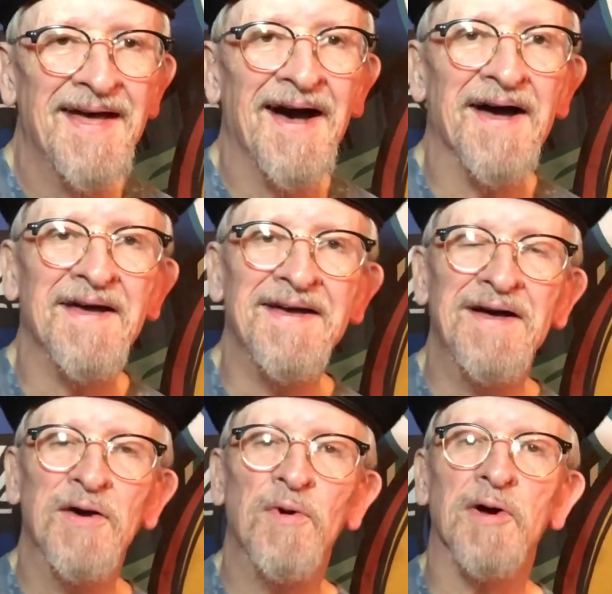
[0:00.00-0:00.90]
Hi,
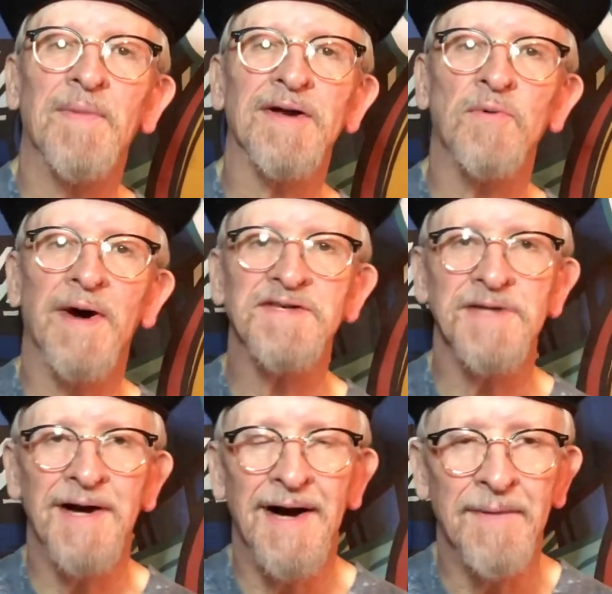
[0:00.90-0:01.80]
welcome back to
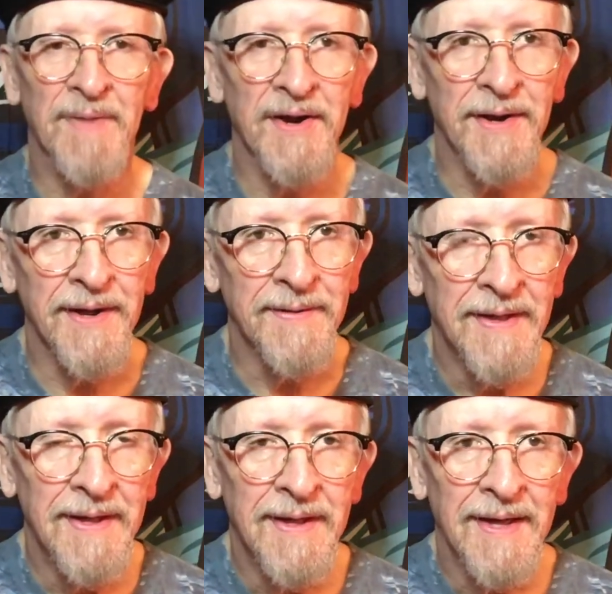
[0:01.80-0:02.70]
Waxing On Monday.
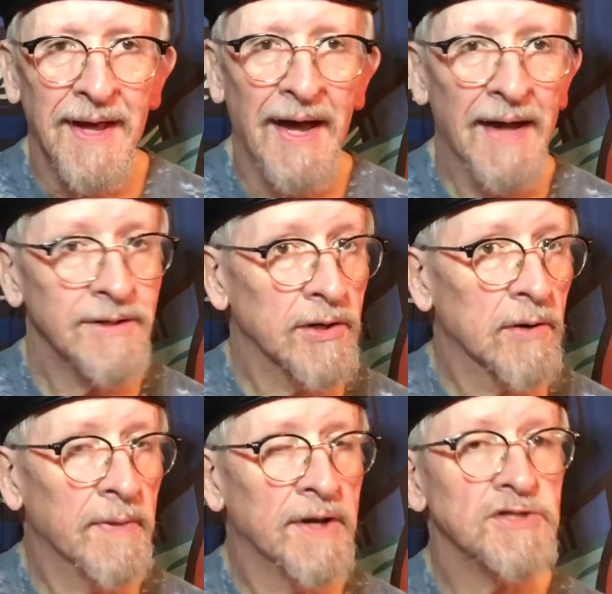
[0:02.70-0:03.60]
And you know,
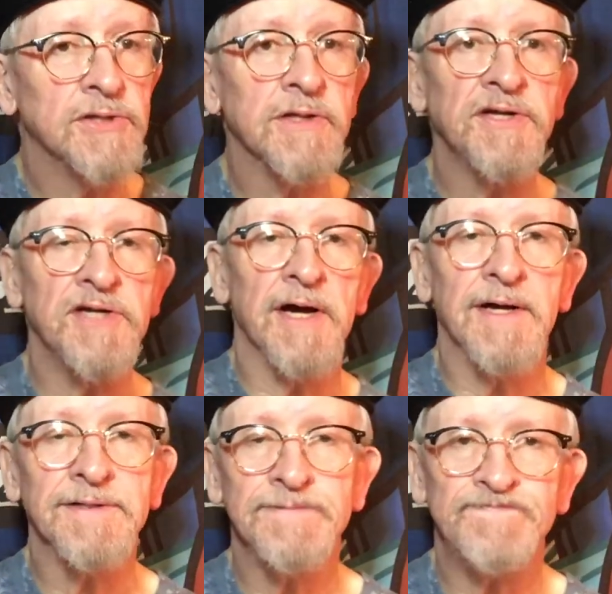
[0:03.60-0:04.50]
Monday's usually
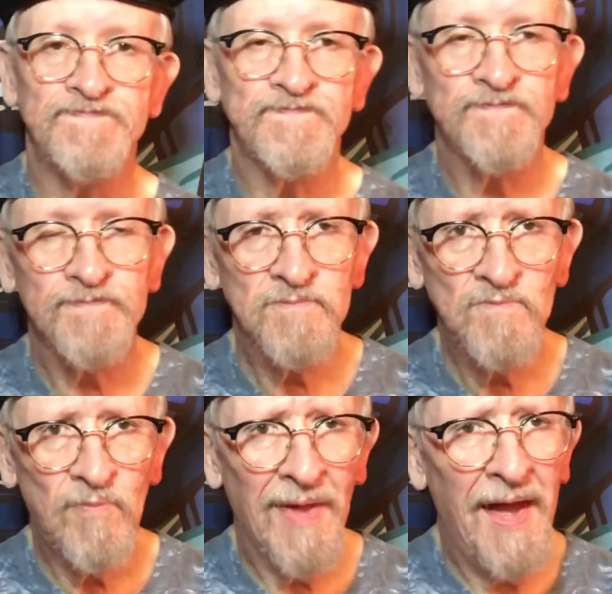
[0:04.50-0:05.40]
jazz.
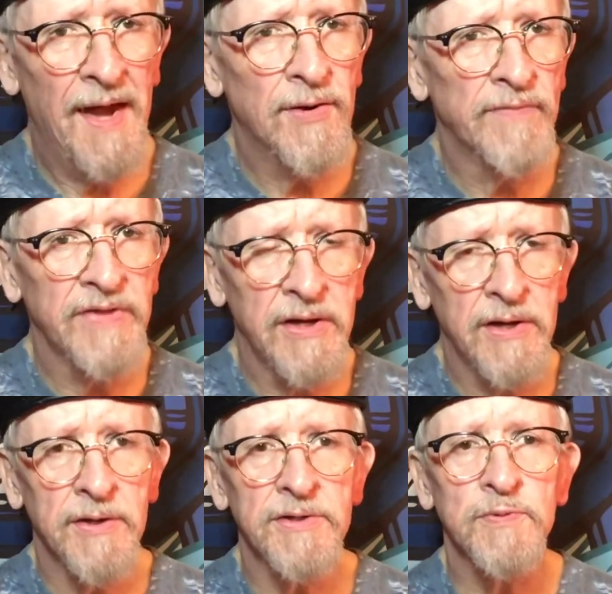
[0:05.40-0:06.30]
And over the
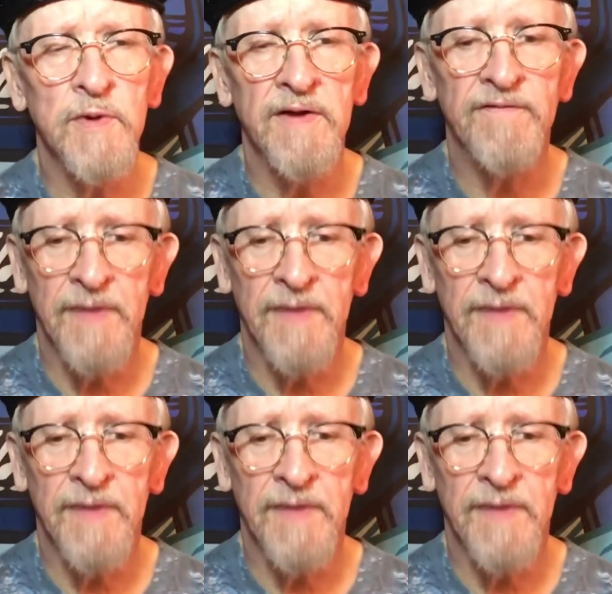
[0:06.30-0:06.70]
years, we